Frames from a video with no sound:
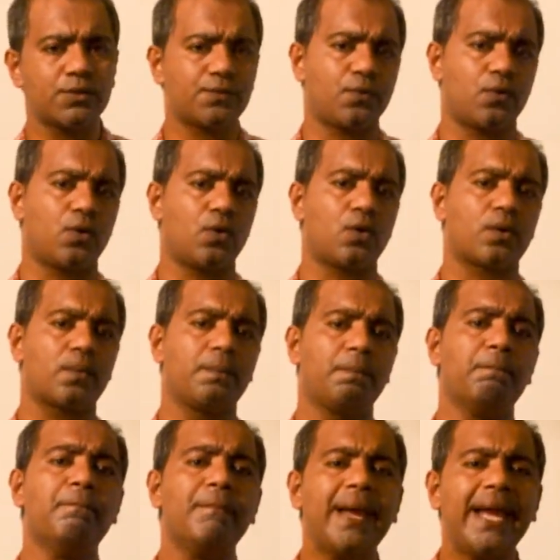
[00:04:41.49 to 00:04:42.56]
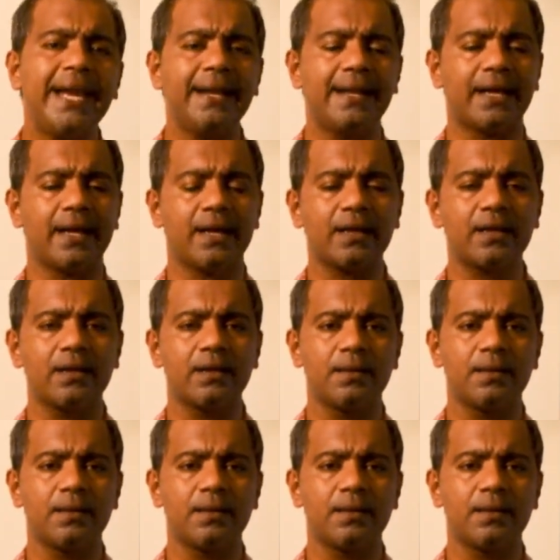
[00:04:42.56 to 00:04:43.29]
for main deck,